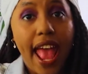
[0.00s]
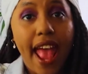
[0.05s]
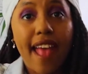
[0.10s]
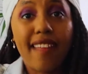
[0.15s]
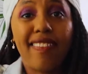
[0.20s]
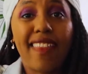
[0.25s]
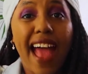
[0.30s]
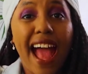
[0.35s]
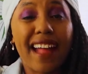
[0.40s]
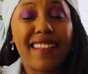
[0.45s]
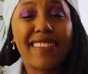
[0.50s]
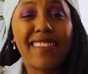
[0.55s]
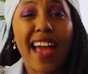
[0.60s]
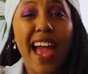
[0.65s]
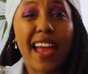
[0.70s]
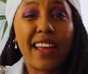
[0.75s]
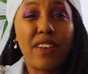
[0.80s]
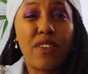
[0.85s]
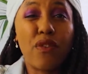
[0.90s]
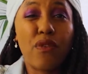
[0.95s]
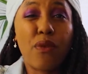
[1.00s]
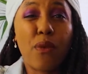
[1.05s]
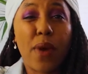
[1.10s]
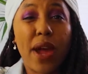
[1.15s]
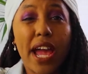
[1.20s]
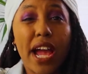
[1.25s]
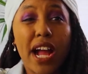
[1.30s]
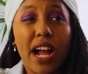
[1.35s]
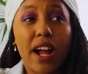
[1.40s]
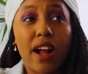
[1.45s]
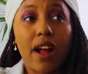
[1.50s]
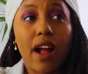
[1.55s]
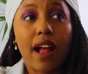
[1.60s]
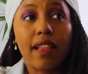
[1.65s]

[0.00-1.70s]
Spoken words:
and that's kind of where